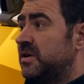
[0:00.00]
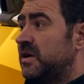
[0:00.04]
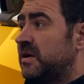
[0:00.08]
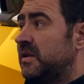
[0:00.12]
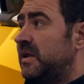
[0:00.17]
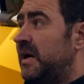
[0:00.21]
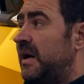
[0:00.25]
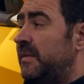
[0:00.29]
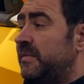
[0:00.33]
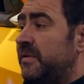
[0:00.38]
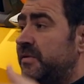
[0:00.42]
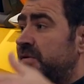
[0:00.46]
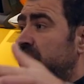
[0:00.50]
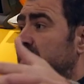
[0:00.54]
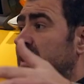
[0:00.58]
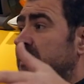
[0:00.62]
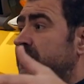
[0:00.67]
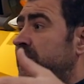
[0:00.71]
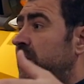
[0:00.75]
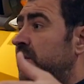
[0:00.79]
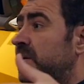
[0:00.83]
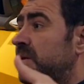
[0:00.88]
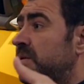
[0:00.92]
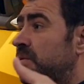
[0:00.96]
I climbed the 3rd
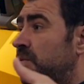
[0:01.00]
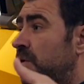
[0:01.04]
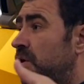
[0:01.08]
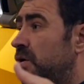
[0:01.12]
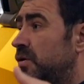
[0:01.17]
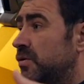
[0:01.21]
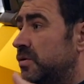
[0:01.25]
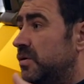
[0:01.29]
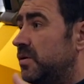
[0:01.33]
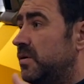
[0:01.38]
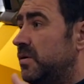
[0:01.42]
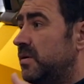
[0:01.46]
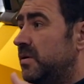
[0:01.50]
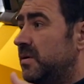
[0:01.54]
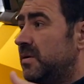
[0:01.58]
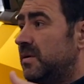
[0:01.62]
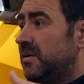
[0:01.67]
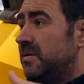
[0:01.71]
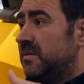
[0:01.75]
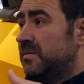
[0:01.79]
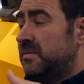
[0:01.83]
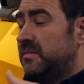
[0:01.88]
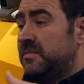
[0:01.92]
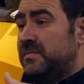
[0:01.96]
highest mountain in the world.
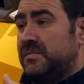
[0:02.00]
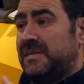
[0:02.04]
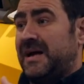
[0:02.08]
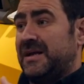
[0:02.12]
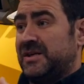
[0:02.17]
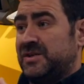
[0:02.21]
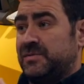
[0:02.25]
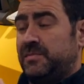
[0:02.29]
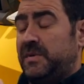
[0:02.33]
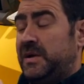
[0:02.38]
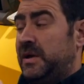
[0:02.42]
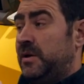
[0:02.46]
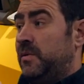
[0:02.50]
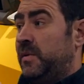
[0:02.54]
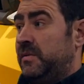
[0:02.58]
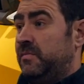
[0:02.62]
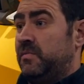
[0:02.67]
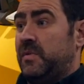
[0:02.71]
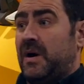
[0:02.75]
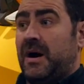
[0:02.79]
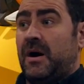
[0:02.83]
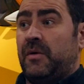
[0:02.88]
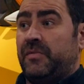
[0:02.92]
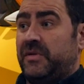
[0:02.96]
That's me
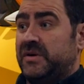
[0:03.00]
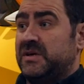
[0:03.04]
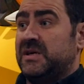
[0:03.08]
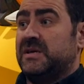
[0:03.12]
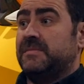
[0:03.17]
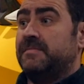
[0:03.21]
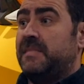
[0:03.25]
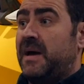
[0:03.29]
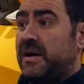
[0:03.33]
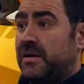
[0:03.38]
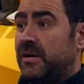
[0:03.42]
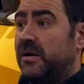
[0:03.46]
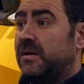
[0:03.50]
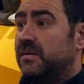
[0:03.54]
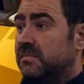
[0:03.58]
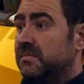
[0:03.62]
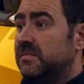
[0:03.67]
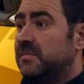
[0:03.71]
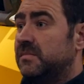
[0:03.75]
going, wow, this is mega.